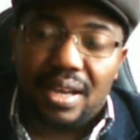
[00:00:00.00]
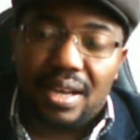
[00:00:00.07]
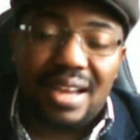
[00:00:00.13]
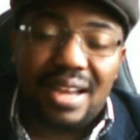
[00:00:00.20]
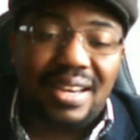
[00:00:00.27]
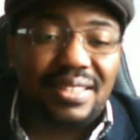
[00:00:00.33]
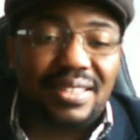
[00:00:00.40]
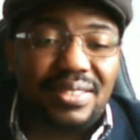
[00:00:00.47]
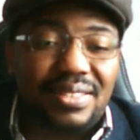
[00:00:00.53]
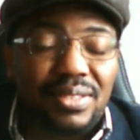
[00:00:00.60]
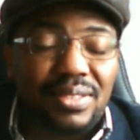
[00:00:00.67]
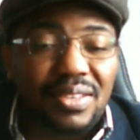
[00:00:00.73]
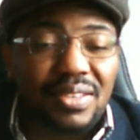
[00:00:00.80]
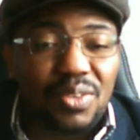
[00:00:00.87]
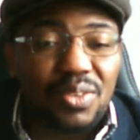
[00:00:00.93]
And he's
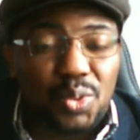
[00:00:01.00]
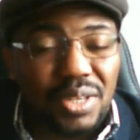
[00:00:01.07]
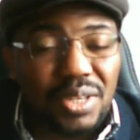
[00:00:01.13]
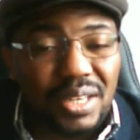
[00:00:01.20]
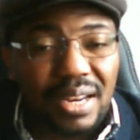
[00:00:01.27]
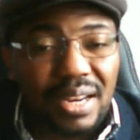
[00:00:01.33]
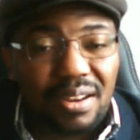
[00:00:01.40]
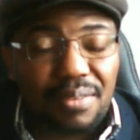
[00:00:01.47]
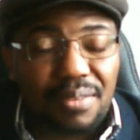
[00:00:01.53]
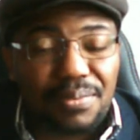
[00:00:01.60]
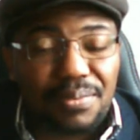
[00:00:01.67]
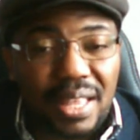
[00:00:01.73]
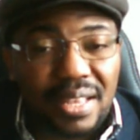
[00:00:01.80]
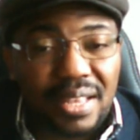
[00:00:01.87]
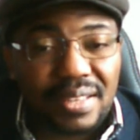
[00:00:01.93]
doing a lot
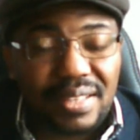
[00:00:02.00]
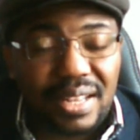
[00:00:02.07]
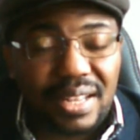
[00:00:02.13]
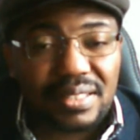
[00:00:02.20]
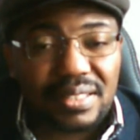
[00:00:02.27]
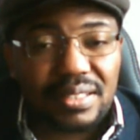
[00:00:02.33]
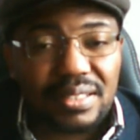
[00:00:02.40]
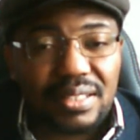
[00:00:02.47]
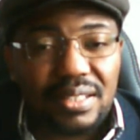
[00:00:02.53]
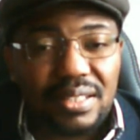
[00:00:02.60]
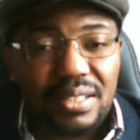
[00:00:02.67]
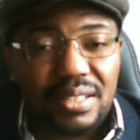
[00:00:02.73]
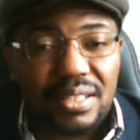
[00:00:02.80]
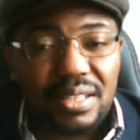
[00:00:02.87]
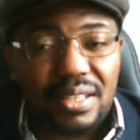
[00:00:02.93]
of things that
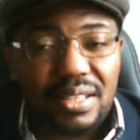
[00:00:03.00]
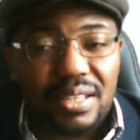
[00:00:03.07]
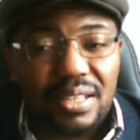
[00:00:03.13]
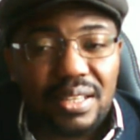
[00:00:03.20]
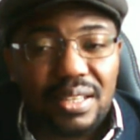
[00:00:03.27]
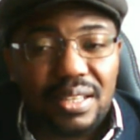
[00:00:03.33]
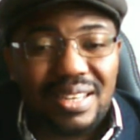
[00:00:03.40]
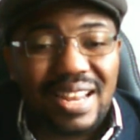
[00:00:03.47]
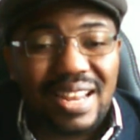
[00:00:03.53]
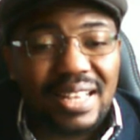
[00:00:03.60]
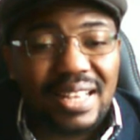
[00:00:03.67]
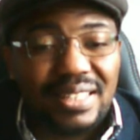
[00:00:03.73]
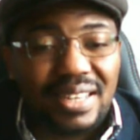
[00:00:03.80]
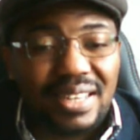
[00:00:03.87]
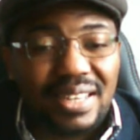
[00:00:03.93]

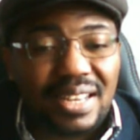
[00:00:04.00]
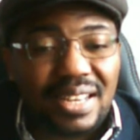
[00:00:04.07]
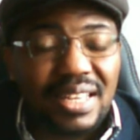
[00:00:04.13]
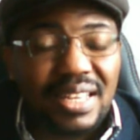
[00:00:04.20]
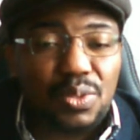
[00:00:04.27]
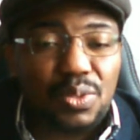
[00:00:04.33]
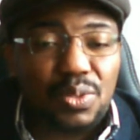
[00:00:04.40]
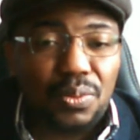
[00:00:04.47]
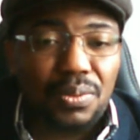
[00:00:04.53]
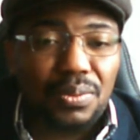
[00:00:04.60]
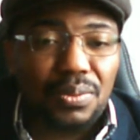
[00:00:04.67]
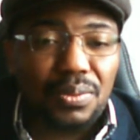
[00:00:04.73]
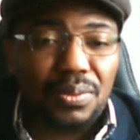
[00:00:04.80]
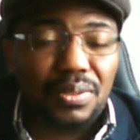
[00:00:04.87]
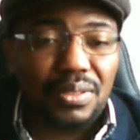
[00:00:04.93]
Nigerians need
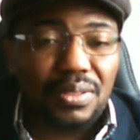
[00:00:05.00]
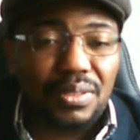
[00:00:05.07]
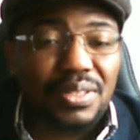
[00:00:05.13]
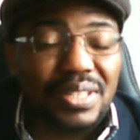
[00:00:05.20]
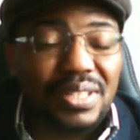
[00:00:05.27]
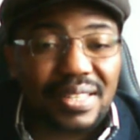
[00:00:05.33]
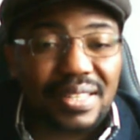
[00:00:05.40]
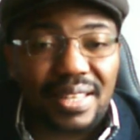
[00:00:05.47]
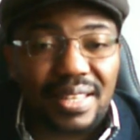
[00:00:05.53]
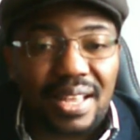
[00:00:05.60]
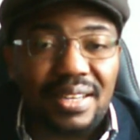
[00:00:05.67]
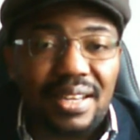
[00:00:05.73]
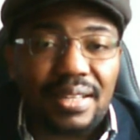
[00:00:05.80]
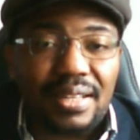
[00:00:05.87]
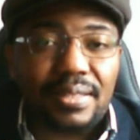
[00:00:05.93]
to
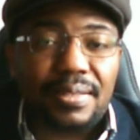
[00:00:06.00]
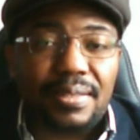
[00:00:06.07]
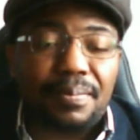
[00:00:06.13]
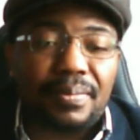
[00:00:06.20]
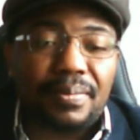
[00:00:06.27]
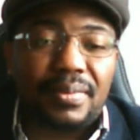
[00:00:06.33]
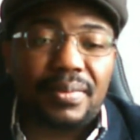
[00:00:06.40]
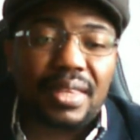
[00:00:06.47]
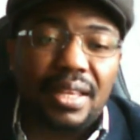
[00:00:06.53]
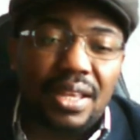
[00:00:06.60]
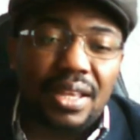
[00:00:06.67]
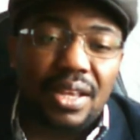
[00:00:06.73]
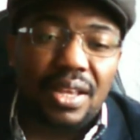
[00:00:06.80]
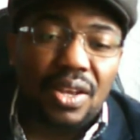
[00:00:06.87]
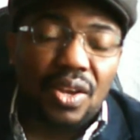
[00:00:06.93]
understand, that
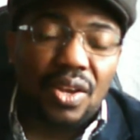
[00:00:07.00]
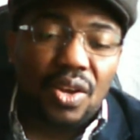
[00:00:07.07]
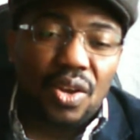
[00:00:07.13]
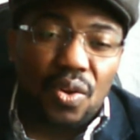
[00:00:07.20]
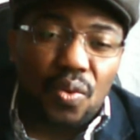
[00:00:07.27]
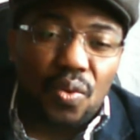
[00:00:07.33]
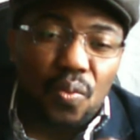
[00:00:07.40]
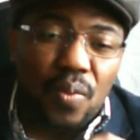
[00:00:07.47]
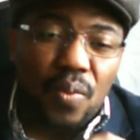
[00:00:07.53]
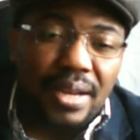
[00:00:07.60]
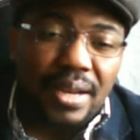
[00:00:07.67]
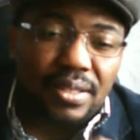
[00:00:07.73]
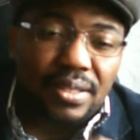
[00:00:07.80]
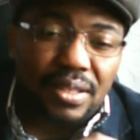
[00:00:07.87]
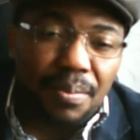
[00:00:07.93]

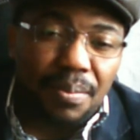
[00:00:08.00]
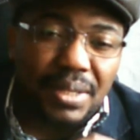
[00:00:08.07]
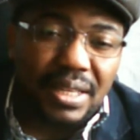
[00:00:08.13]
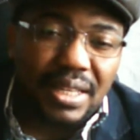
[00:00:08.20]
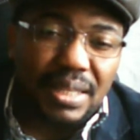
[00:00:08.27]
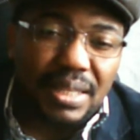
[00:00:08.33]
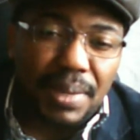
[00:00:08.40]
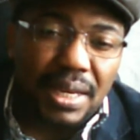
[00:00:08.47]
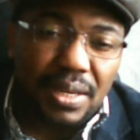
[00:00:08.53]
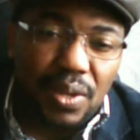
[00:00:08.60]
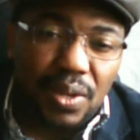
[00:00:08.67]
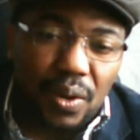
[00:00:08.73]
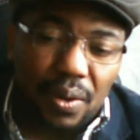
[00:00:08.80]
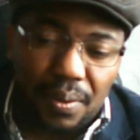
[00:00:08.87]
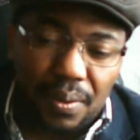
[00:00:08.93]
when something is being
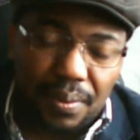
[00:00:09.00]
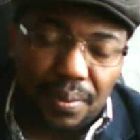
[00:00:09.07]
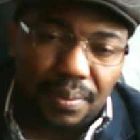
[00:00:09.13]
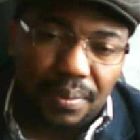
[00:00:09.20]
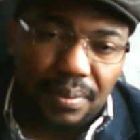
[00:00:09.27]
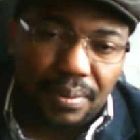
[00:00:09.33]
done,